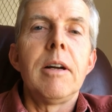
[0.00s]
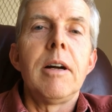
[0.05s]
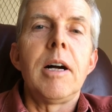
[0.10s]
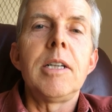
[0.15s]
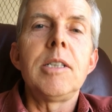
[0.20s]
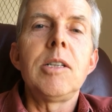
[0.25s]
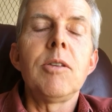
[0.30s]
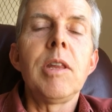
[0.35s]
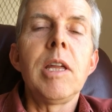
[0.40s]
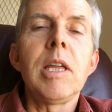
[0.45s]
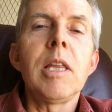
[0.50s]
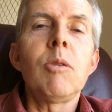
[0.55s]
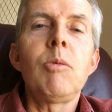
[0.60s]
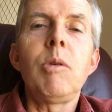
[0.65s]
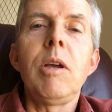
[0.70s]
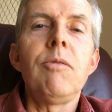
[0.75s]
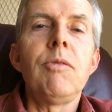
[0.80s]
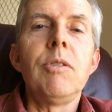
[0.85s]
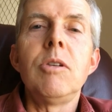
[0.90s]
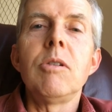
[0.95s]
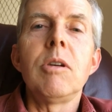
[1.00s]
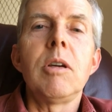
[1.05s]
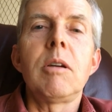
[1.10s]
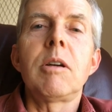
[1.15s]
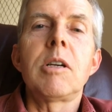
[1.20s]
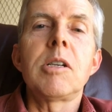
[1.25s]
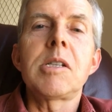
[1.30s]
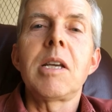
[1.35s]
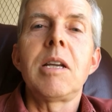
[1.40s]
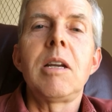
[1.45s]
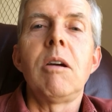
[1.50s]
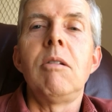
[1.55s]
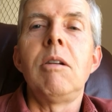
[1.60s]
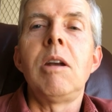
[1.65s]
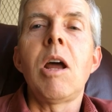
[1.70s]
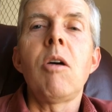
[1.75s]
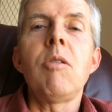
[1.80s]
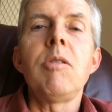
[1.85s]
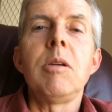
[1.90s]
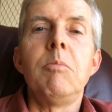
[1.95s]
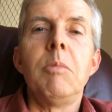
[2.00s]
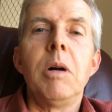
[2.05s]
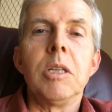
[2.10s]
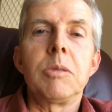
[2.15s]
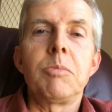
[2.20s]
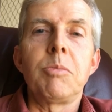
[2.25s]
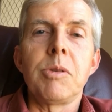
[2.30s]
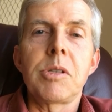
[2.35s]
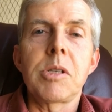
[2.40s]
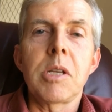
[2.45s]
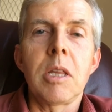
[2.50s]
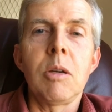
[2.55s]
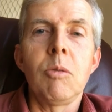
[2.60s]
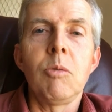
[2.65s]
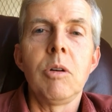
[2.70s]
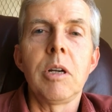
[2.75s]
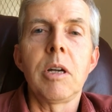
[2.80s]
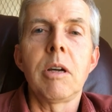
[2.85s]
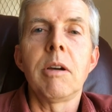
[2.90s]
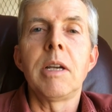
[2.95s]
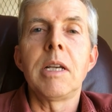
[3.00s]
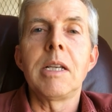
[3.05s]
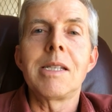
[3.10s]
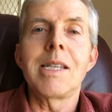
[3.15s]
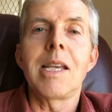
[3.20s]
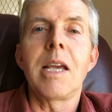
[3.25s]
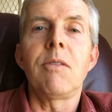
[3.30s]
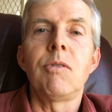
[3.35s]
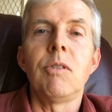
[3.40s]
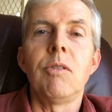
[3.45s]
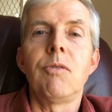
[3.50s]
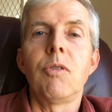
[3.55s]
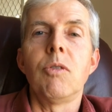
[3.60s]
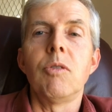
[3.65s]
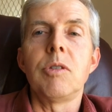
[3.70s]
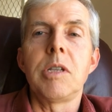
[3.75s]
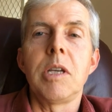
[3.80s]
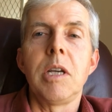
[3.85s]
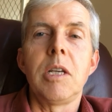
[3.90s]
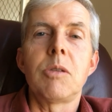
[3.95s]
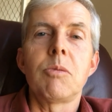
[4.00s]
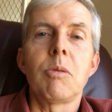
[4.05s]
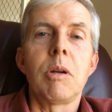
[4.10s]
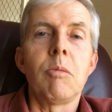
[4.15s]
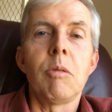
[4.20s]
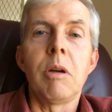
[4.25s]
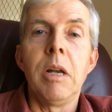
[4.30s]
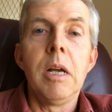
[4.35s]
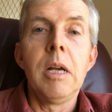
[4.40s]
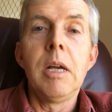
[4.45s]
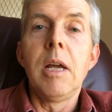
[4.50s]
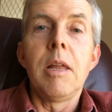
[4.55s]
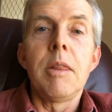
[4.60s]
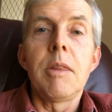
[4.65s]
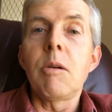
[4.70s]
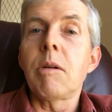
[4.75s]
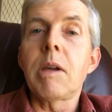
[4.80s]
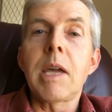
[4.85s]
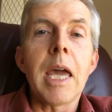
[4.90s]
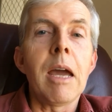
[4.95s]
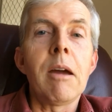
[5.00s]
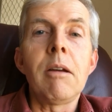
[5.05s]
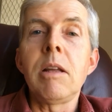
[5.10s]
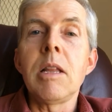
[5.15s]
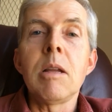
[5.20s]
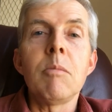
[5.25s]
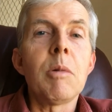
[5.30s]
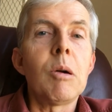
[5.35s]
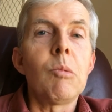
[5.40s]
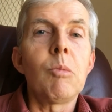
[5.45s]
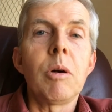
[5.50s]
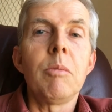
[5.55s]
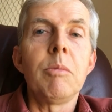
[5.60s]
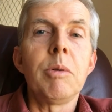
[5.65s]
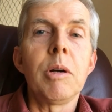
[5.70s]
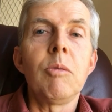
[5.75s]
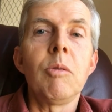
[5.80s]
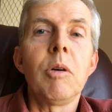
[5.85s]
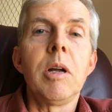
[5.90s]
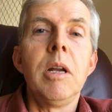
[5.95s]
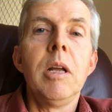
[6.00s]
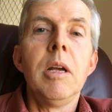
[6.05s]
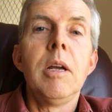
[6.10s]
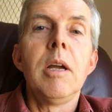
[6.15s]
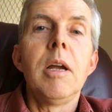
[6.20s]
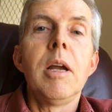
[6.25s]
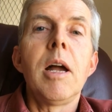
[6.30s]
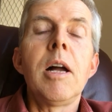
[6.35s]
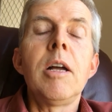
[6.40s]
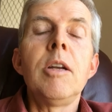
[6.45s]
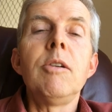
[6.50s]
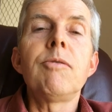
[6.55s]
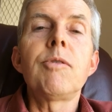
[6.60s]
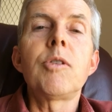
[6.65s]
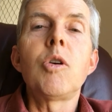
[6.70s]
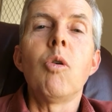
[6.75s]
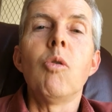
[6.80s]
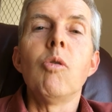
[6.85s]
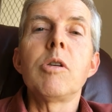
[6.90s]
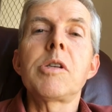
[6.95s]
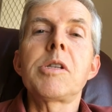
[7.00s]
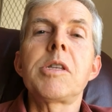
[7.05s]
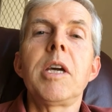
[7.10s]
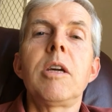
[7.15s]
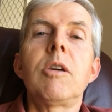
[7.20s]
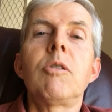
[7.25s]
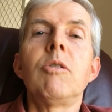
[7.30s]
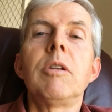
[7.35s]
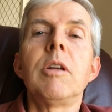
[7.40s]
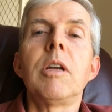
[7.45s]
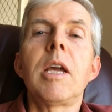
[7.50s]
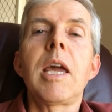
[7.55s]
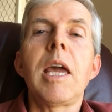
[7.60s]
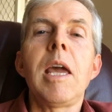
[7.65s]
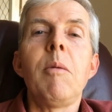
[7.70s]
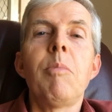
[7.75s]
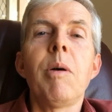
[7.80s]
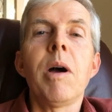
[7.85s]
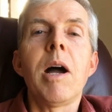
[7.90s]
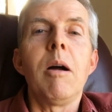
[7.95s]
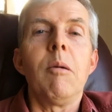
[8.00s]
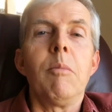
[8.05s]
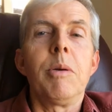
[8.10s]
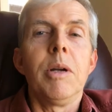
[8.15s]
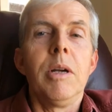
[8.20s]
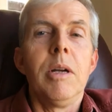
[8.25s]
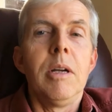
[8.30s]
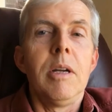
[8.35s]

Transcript: I don't think they were even doing it because they don't know the multiples, so they weren't going 7, 14, 21. They were counting them up one by one. And of course they couldn't keep up.